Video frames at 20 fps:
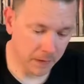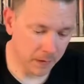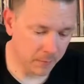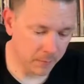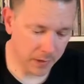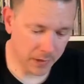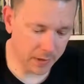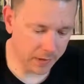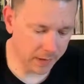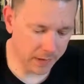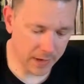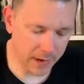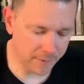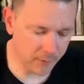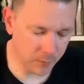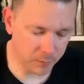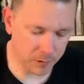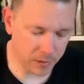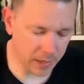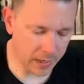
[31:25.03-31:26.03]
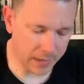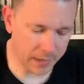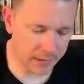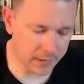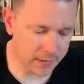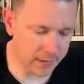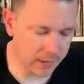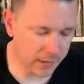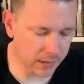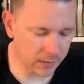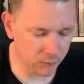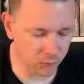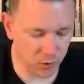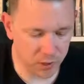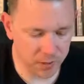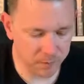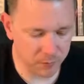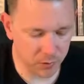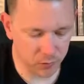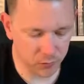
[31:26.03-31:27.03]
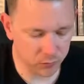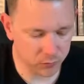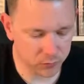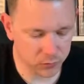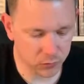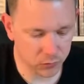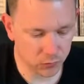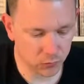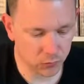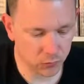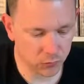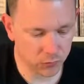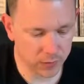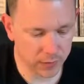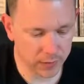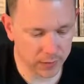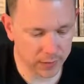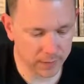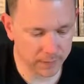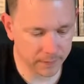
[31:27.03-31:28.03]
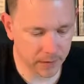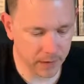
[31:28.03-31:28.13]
but never played the reboots or the